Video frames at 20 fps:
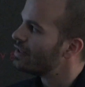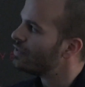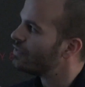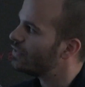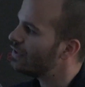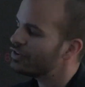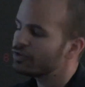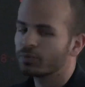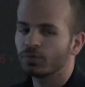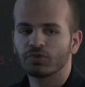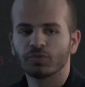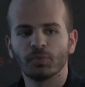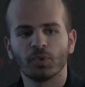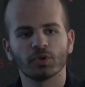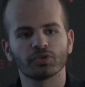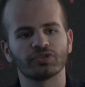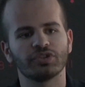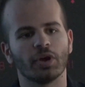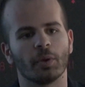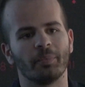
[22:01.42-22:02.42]
this was
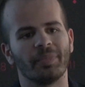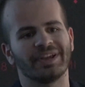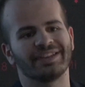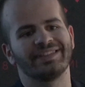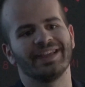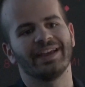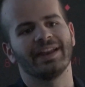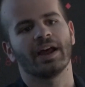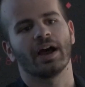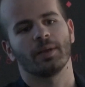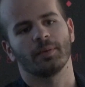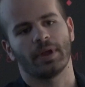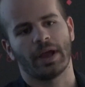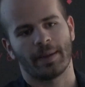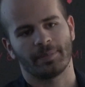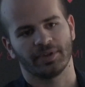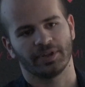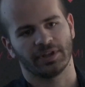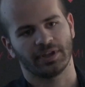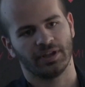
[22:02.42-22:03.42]
mostly a big data
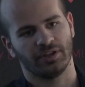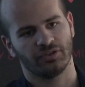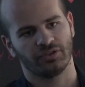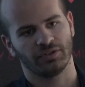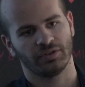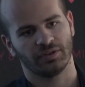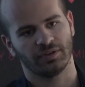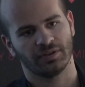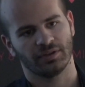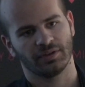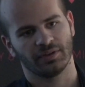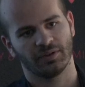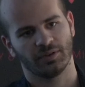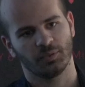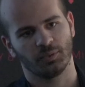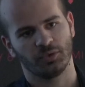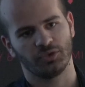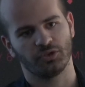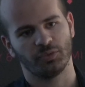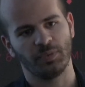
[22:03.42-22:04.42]
application,
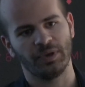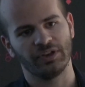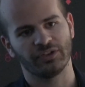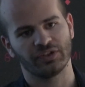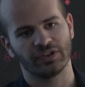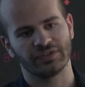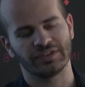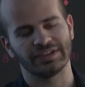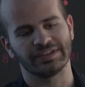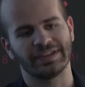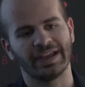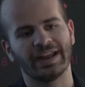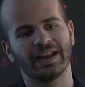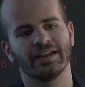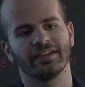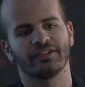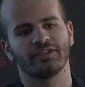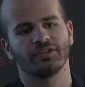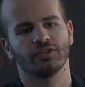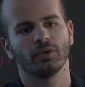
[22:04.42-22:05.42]
which means that the data
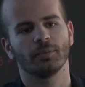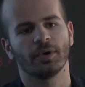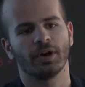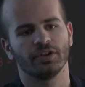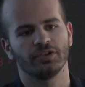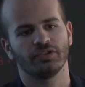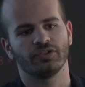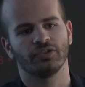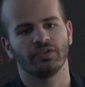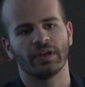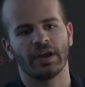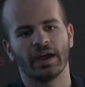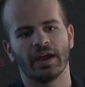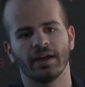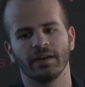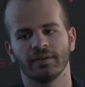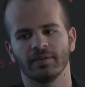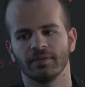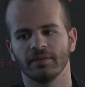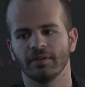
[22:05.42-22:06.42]
is so much
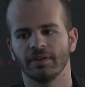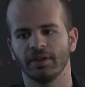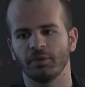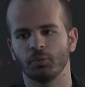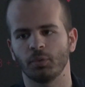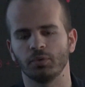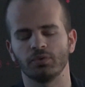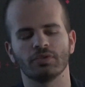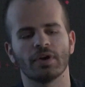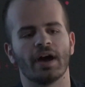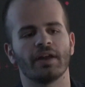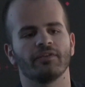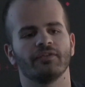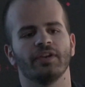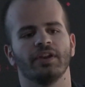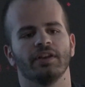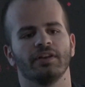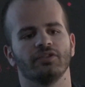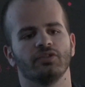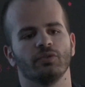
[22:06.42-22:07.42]
that it would not
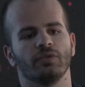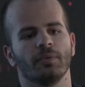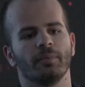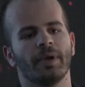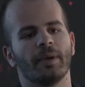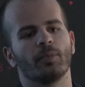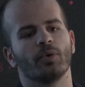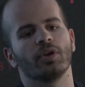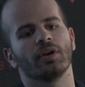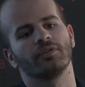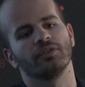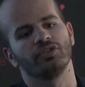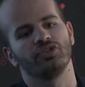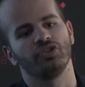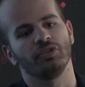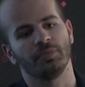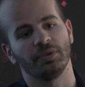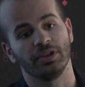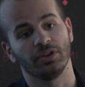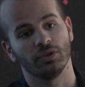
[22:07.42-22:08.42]
fit into the memory of a
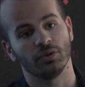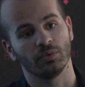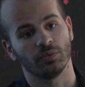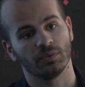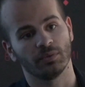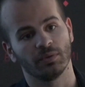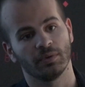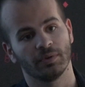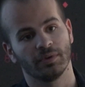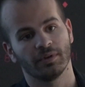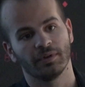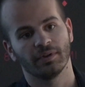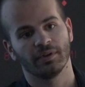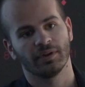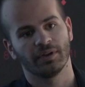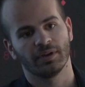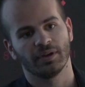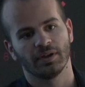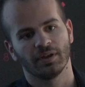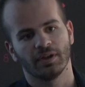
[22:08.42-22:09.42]
GPU.
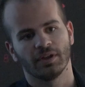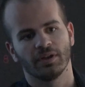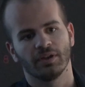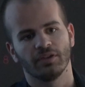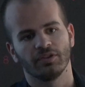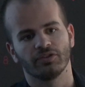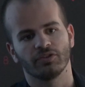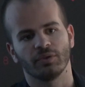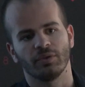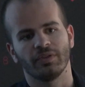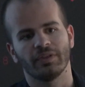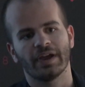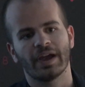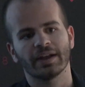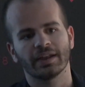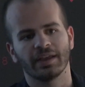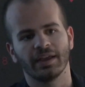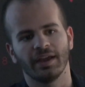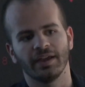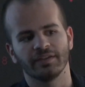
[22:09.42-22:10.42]
So in
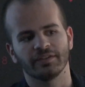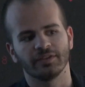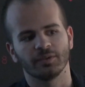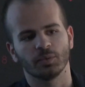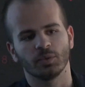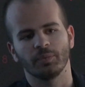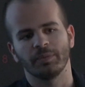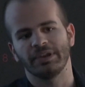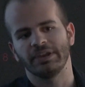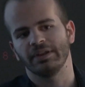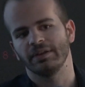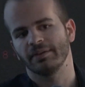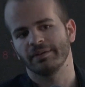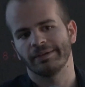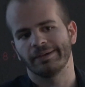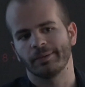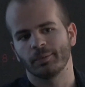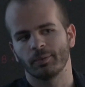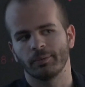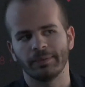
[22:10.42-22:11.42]
that case, it would be
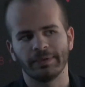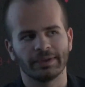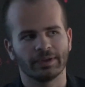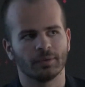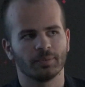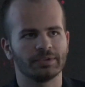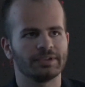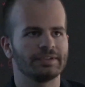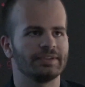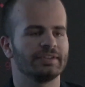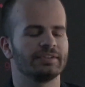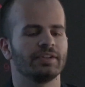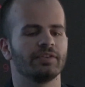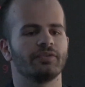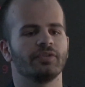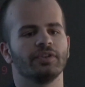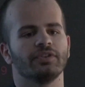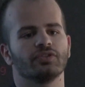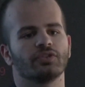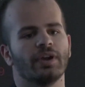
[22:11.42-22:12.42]
completely
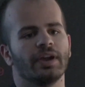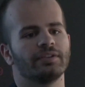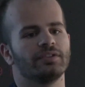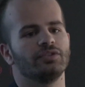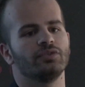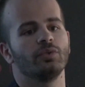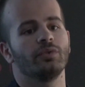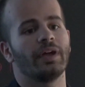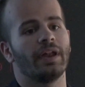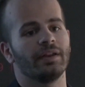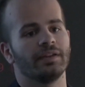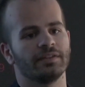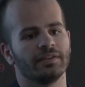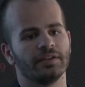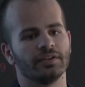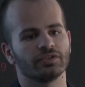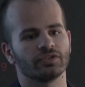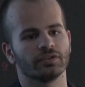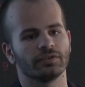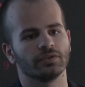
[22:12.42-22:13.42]
different trying to do that in
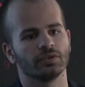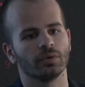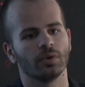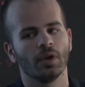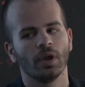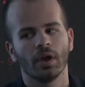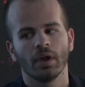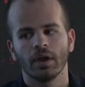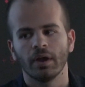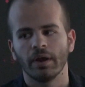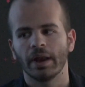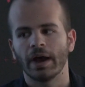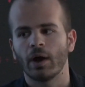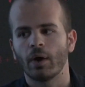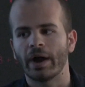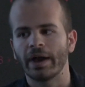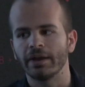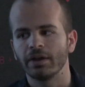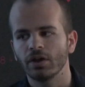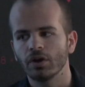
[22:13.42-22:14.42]
TensorFlow. Now
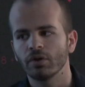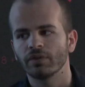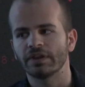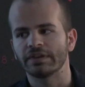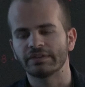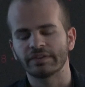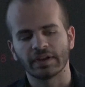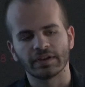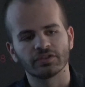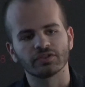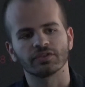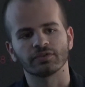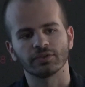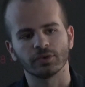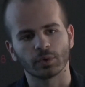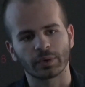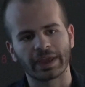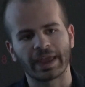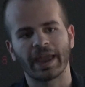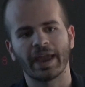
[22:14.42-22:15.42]
I know that
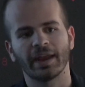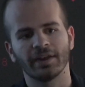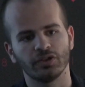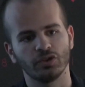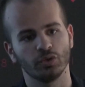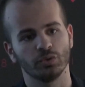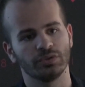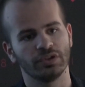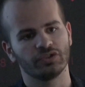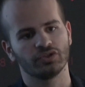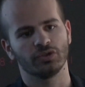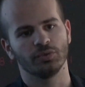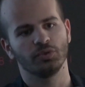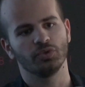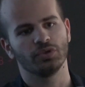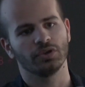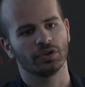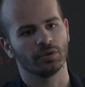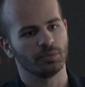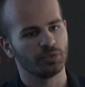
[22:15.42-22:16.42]
TensorFlow can do
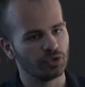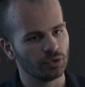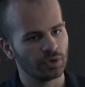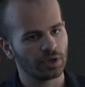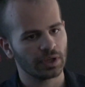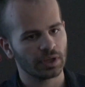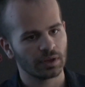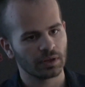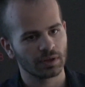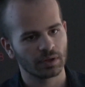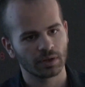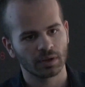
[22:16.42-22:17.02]
distributed computing,